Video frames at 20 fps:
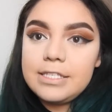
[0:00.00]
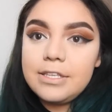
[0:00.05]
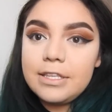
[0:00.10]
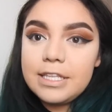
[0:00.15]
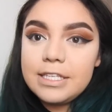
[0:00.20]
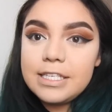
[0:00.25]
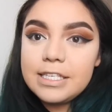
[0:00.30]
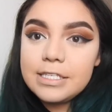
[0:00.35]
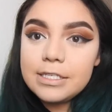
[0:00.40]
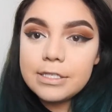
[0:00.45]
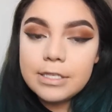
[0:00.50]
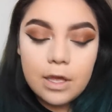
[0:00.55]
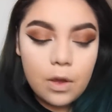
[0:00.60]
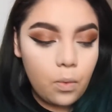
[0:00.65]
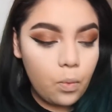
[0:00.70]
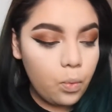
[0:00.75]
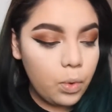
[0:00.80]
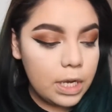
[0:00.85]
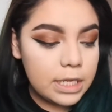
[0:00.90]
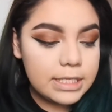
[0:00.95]
so this is
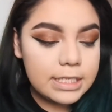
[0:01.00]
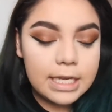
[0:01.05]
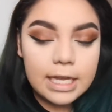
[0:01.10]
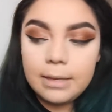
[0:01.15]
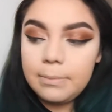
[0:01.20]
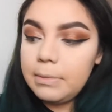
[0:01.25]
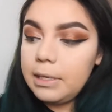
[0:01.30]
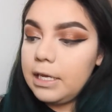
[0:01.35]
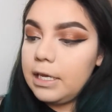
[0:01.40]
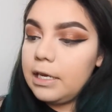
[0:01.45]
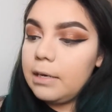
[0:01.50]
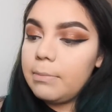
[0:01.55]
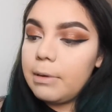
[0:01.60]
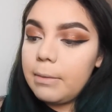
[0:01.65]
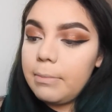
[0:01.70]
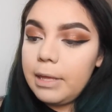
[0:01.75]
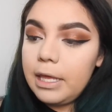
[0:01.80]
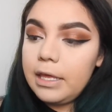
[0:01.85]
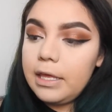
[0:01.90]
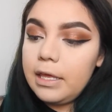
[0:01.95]
what I mean by
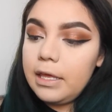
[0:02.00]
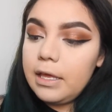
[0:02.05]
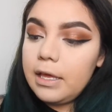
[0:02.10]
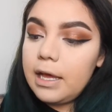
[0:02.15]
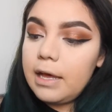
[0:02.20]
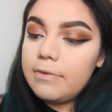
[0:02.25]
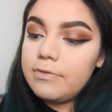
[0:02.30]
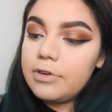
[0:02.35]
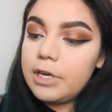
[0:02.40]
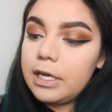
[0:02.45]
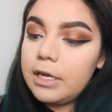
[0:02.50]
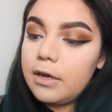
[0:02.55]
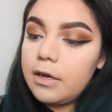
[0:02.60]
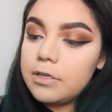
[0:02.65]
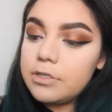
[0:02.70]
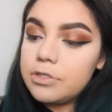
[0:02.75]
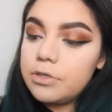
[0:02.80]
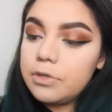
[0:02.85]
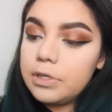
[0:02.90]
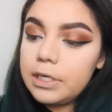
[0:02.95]
baking after I
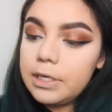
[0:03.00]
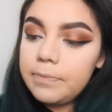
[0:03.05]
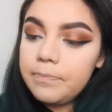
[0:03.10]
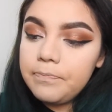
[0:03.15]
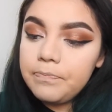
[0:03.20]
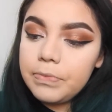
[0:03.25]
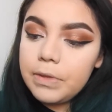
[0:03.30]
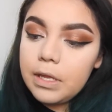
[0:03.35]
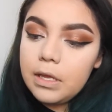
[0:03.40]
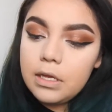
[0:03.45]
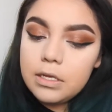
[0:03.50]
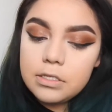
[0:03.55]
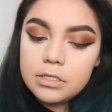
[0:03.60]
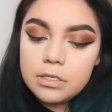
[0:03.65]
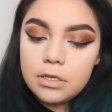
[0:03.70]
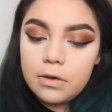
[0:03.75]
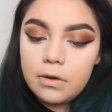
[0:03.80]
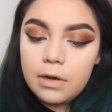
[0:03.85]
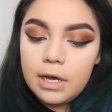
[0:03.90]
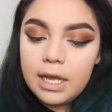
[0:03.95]
contour.
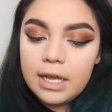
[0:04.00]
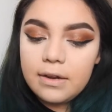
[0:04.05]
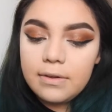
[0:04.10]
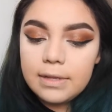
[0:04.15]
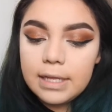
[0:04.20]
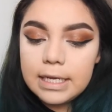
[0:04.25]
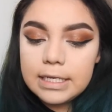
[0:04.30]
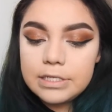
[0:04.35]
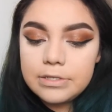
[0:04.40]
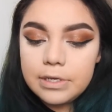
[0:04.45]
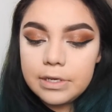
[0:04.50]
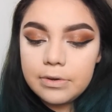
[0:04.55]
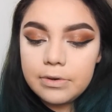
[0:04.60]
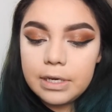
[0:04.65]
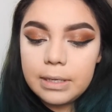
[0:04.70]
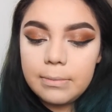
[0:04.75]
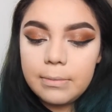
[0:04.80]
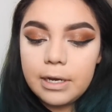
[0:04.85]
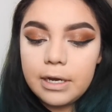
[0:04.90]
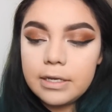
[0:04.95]
So I don't like doing
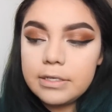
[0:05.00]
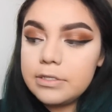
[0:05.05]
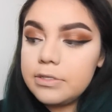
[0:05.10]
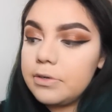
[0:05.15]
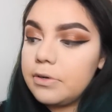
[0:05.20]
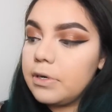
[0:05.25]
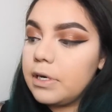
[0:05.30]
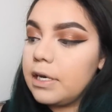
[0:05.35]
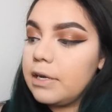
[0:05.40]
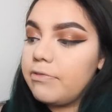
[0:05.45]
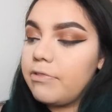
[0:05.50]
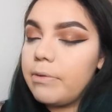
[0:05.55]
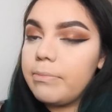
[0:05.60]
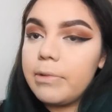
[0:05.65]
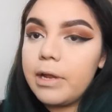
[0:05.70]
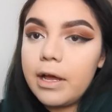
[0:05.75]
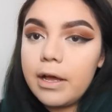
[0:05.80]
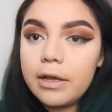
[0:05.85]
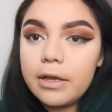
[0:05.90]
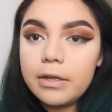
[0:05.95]
cream contour if I'm
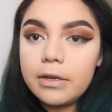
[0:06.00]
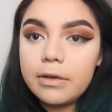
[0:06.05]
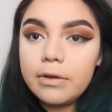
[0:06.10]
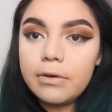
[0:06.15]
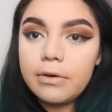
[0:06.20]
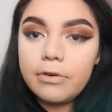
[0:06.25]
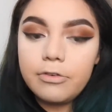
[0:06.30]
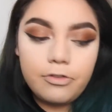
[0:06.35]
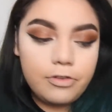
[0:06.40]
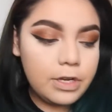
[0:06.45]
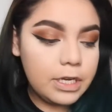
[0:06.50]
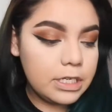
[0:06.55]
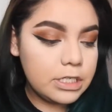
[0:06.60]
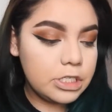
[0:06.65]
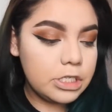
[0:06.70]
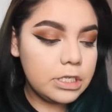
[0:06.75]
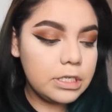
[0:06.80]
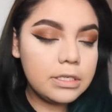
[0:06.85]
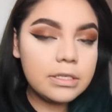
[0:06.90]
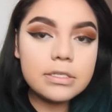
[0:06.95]
not gonna go
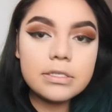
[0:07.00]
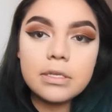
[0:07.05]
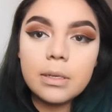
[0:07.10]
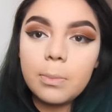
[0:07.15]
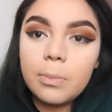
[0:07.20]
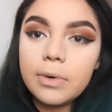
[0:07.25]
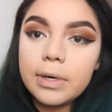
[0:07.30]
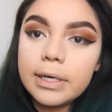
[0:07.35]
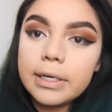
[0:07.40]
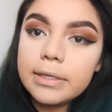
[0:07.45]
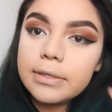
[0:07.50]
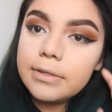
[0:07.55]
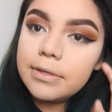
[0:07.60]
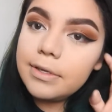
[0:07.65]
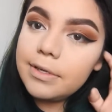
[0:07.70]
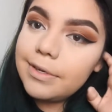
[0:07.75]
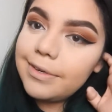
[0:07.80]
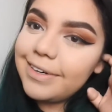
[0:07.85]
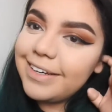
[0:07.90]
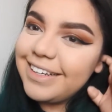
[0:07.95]
function somewhere,
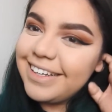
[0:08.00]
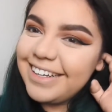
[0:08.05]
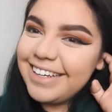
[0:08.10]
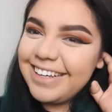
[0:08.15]
you know.